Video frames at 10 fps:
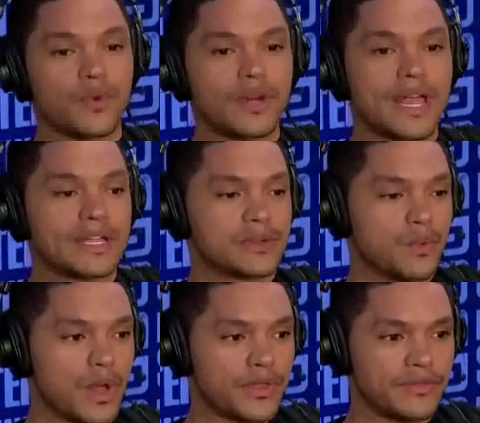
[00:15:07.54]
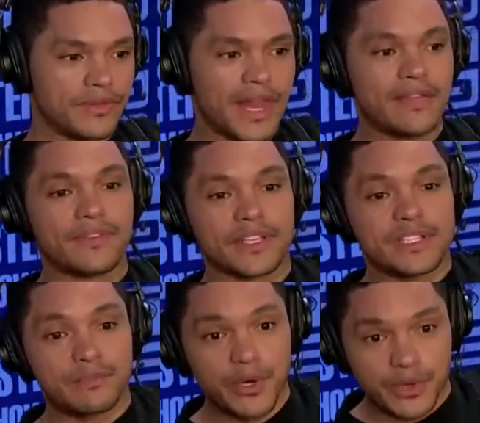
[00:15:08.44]
has a wealth of life
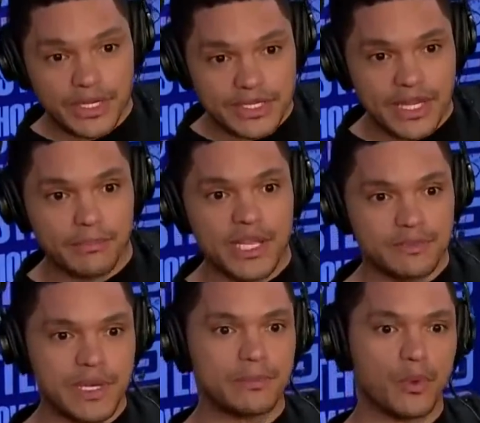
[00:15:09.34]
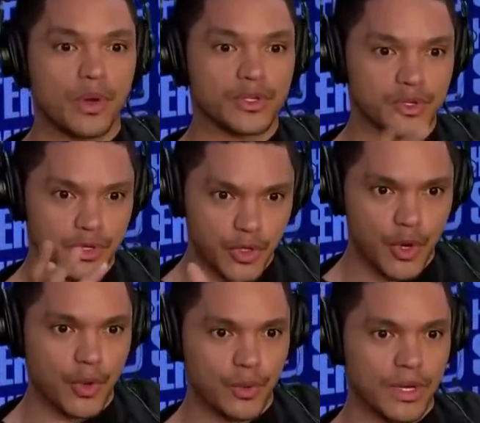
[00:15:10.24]
experience that makes people want to
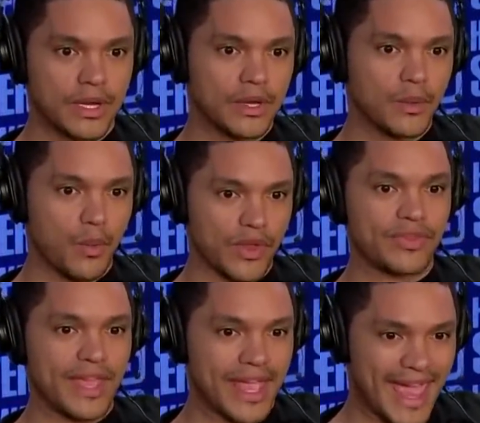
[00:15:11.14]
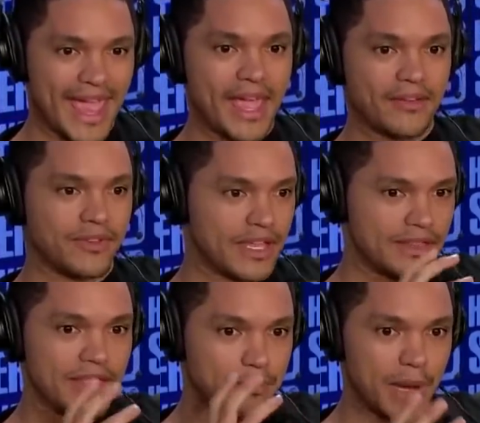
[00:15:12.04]
know what they have in
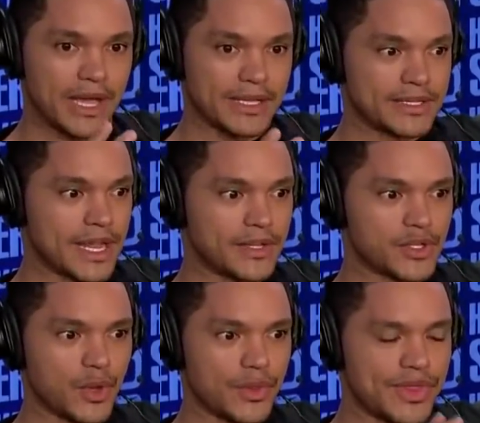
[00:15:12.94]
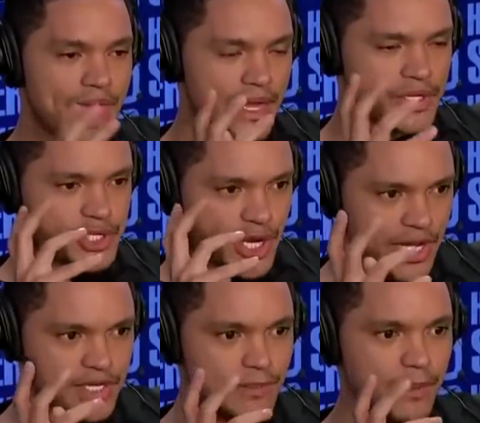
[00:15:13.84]
their minds. And so that
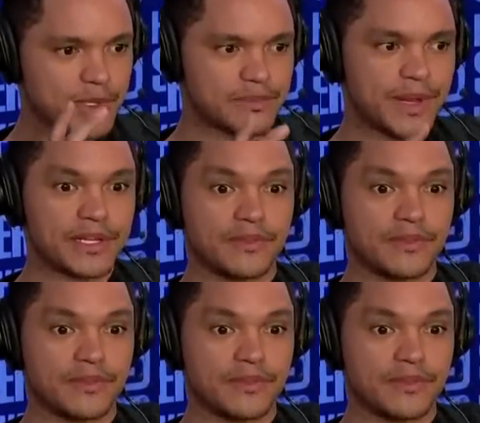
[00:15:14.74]
changed my perspective on